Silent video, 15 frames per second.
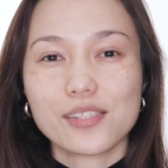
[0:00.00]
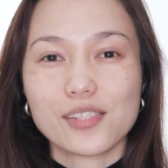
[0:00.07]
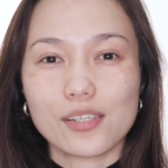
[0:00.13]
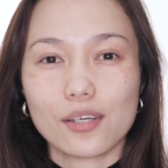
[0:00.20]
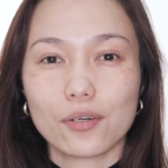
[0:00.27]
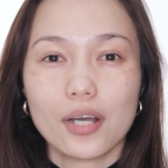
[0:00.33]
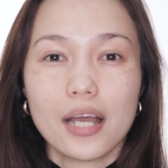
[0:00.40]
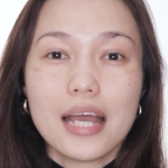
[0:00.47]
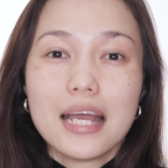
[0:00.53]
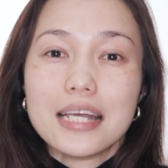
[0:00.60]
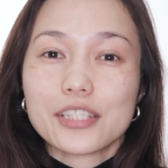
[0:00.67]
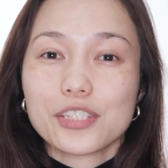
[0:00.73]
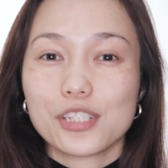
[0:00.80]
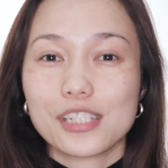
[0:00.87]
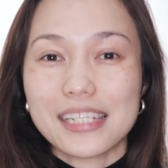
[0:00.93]
So
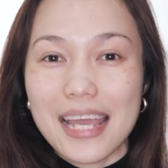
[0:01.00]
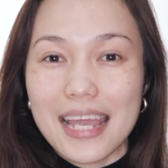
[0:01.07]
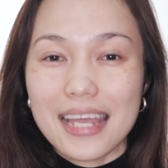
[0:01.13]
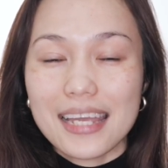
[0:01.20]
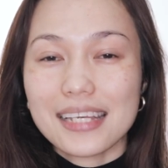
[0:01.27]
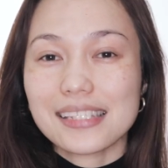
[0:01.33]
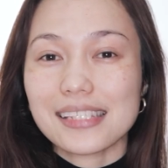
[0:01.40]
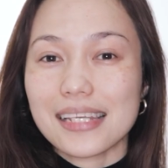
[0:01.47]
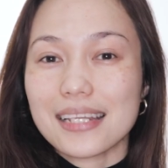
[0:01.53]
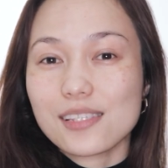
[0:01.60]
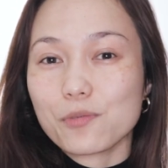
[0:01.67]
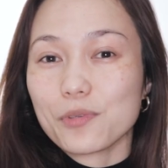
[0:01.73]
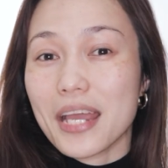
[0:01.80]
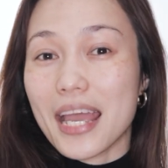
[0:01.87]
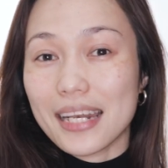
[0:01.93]
today,
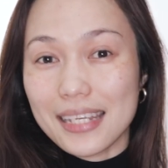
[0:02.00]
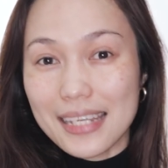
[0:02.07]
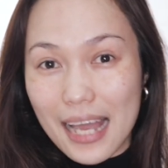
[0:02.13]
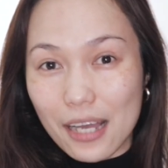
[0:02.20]
since we're heading